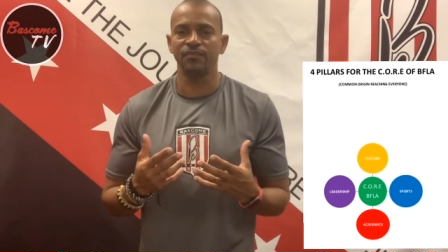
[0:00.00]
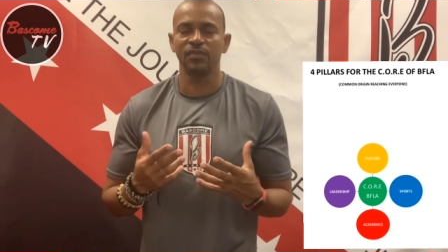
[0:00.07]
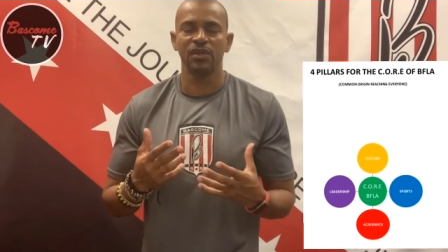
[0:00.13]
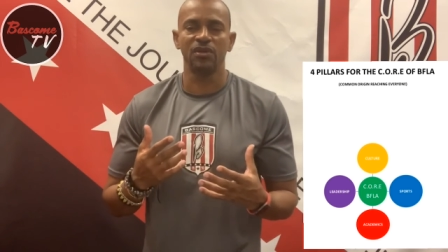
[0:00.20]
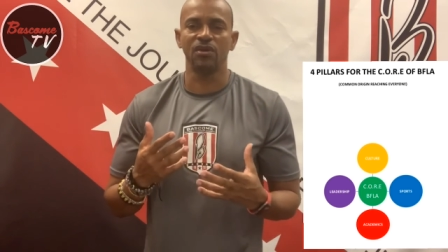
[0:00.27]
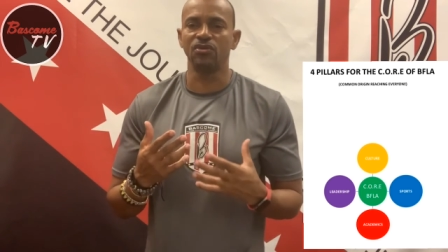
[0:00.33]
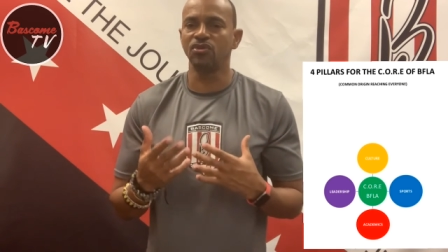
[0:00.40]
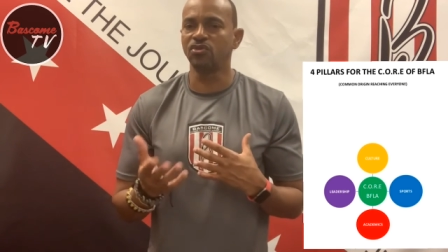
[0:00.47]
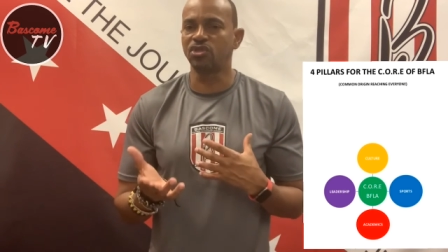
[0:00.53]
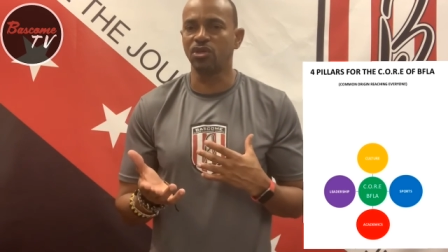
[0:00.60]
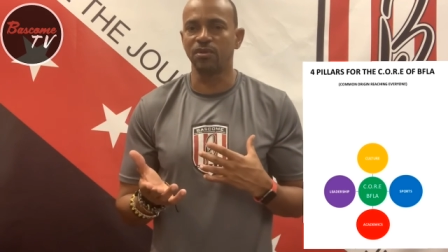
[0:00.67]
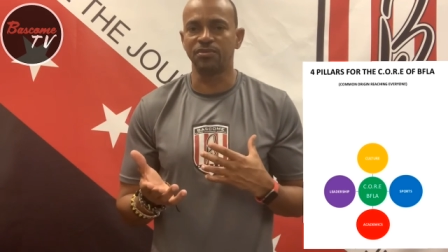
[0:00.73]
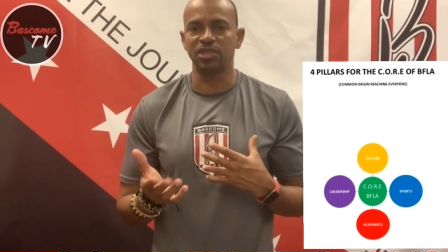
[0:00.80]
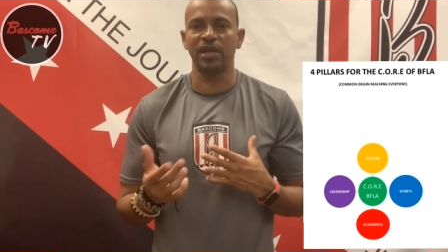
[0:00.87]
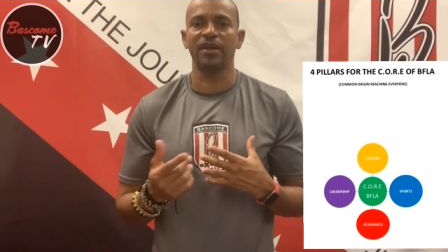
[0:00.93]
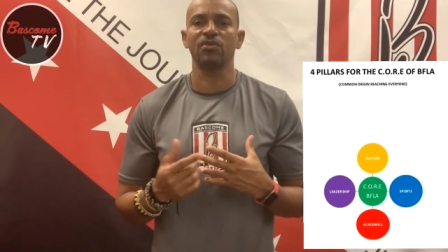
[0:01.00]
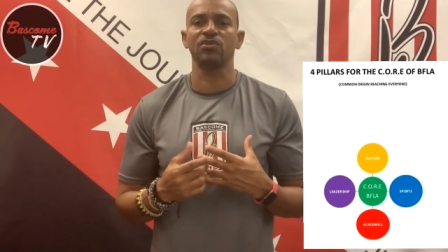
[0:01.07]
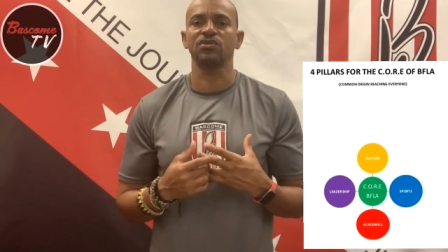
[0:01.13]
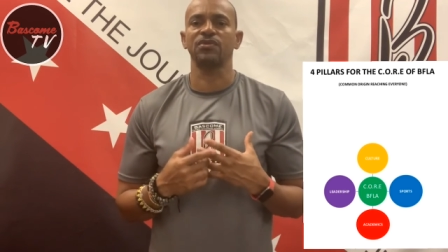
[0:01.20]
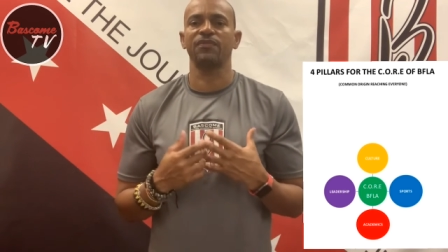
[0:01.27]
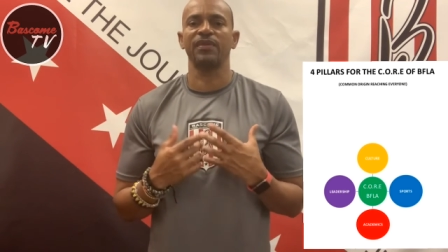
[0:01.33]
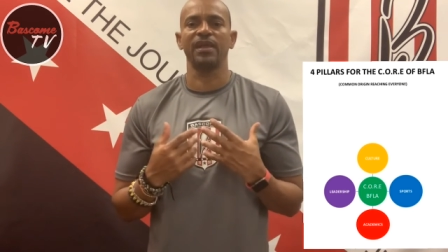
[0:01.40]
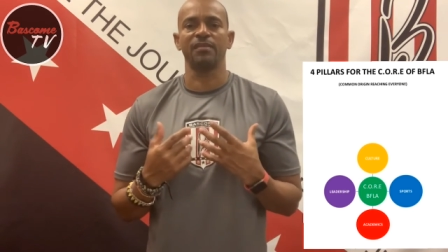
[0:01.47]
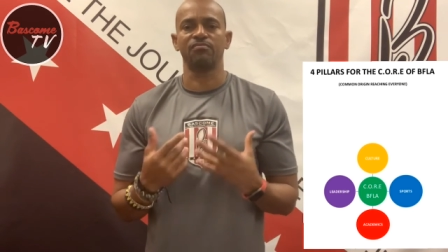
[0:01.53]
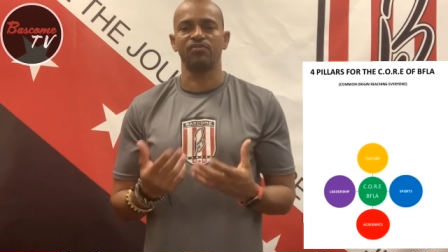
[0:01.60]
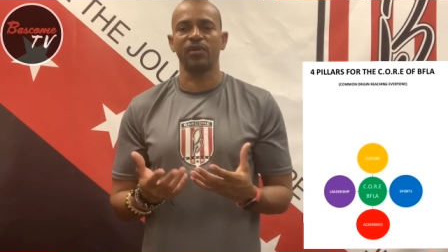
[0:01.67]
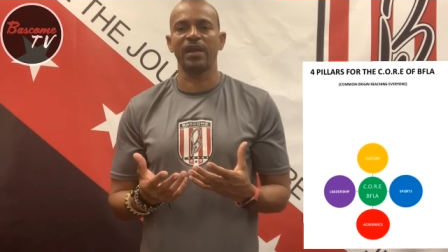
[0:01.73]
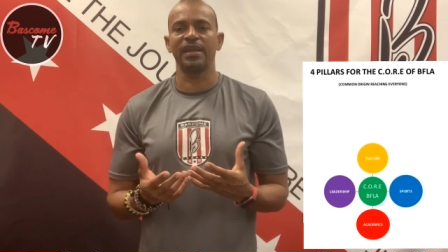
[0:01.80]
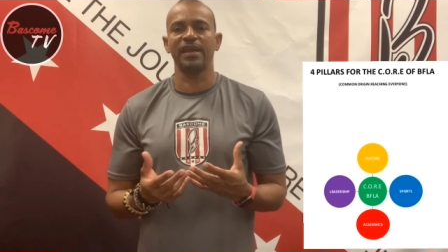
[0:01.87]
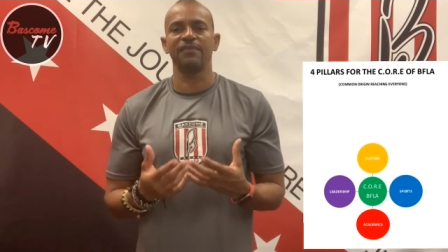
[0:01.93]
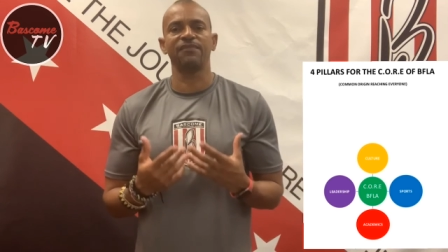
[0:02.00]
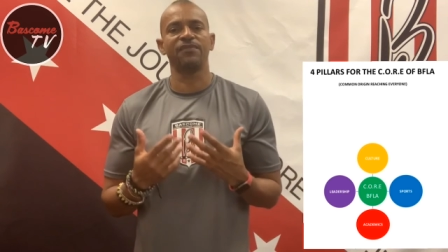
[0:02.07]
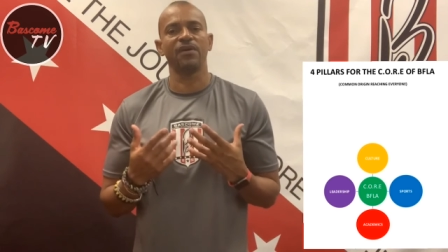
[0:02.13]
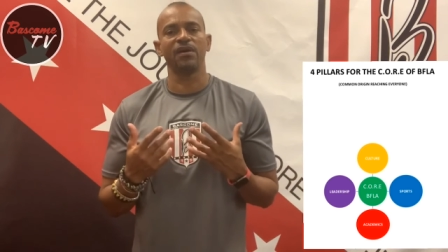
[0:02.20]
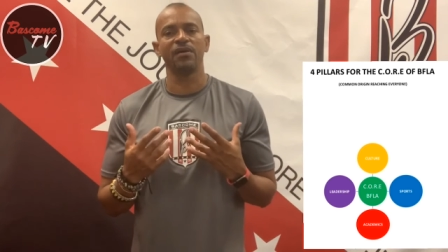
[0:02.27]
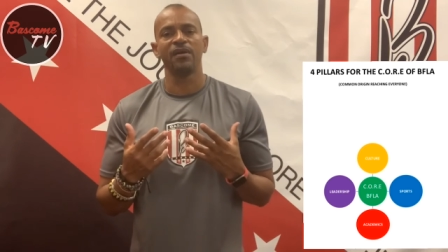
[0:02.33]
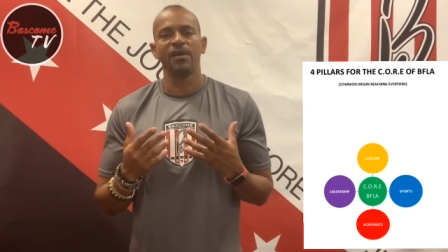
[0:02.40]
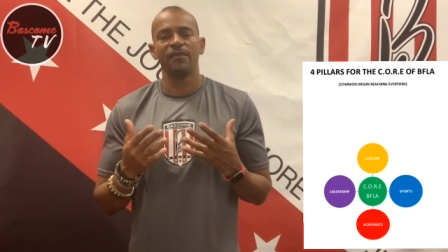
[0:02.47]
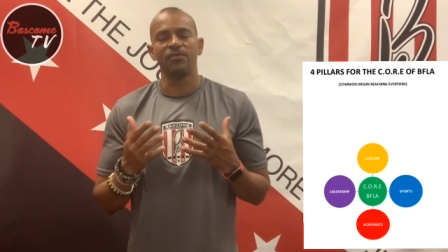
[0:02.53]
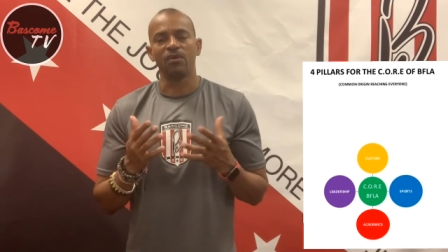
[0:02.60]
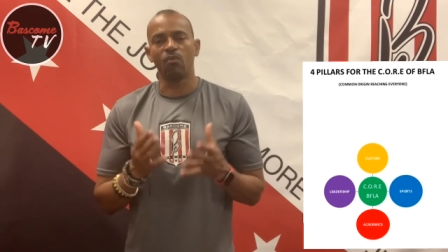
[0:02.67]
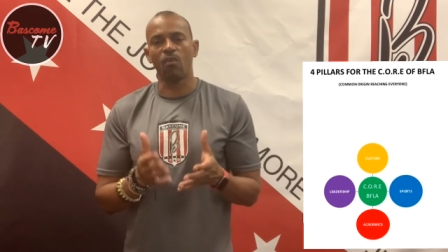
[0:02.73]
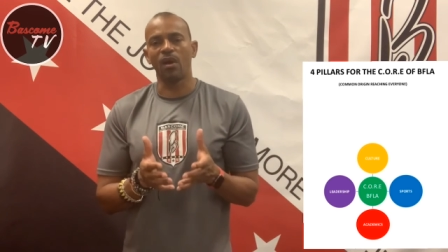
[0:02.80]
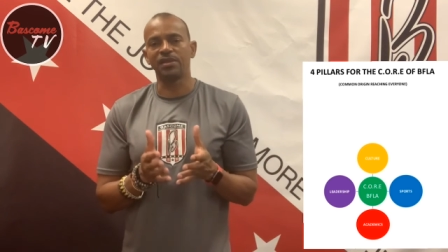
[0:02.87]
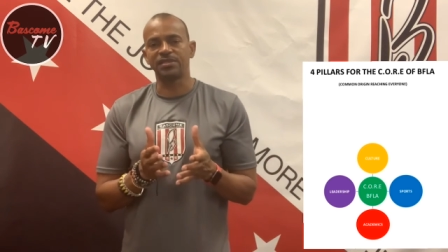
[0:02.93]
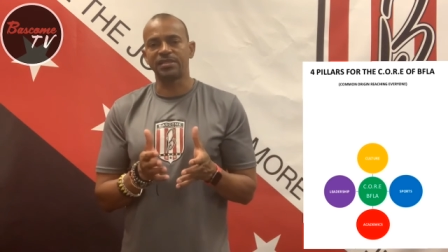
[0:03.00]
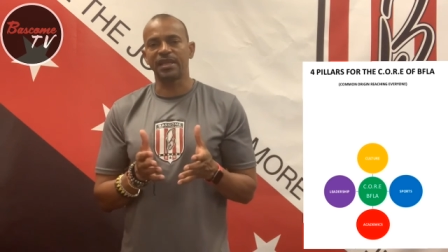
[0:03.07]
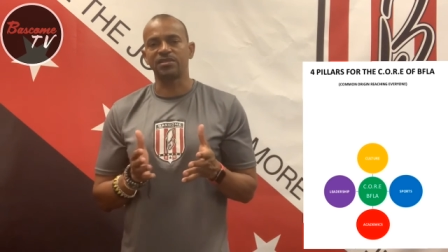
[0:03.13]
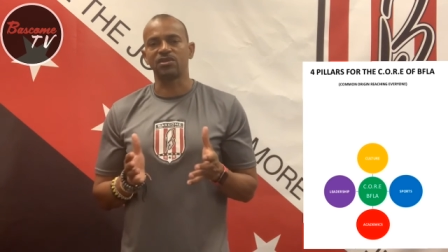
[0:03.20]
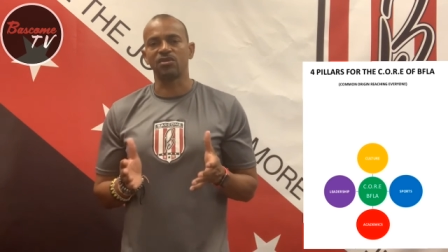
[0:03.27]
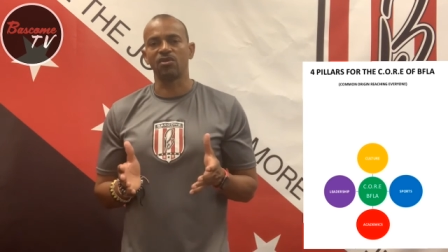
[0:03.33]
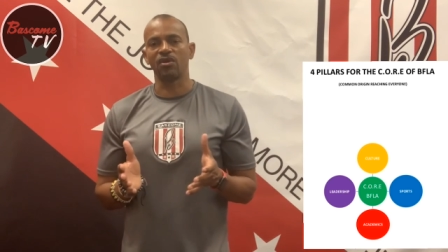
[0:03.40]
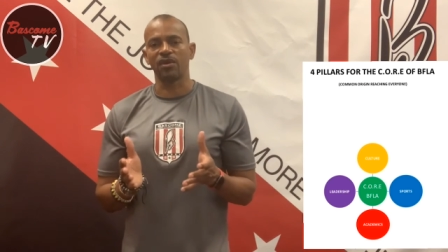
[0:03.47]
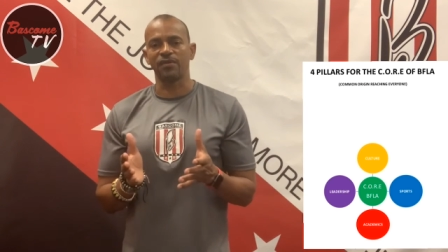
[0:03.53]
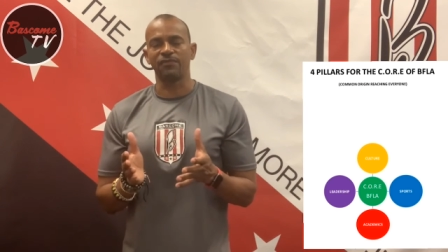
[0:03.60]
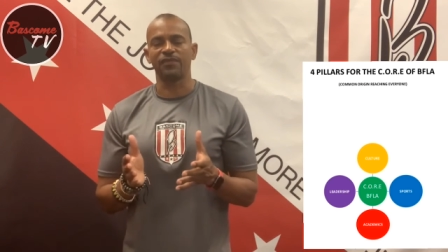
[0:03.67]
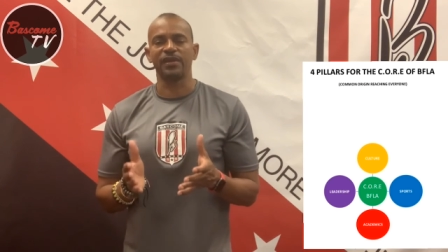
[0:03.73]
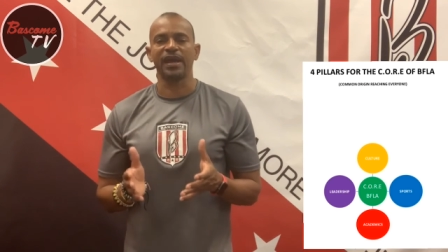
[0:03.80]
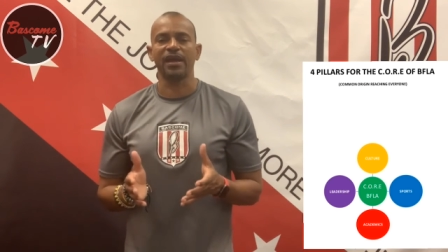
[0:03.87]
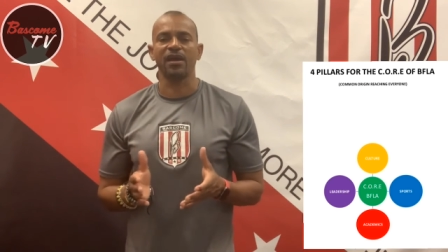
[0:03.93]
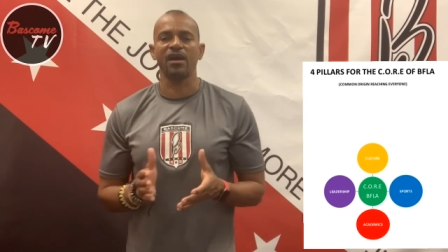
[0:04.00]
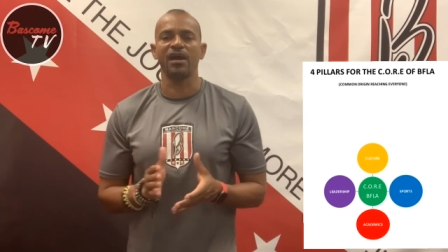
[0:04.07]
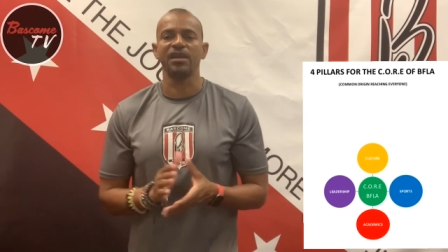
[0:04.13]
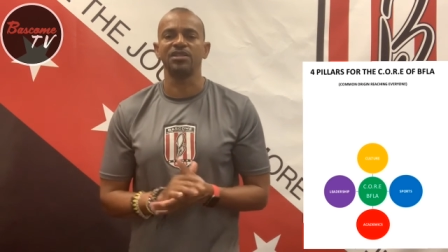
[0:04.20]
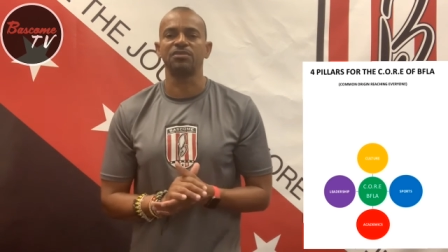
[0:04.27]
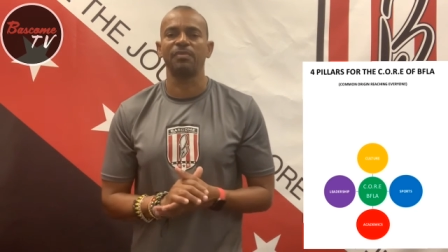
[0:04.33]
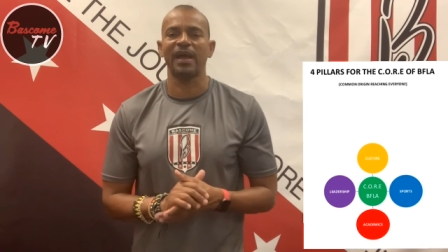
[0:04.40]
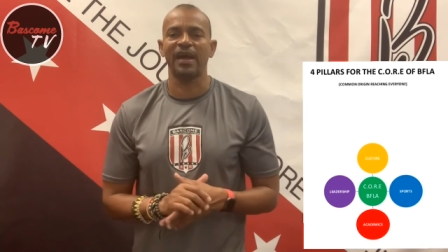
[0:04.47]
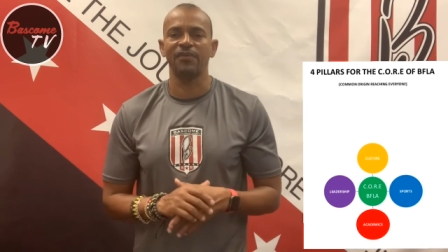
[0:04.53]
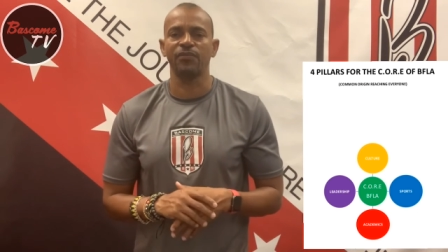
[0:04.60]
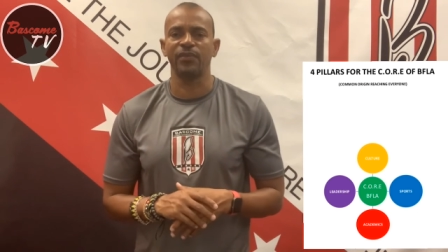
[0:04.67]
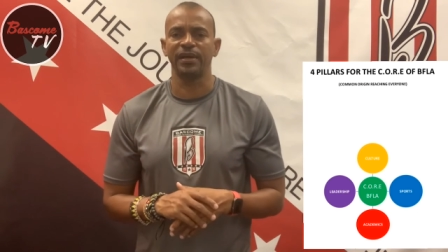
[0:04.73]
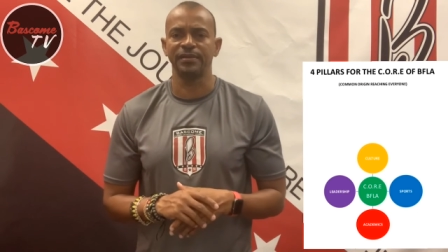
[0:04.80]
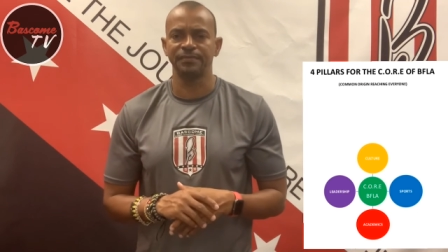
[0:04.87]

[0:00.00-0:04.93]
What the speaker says: YouTube channels for their branding for the ones that's looking for their college pathway.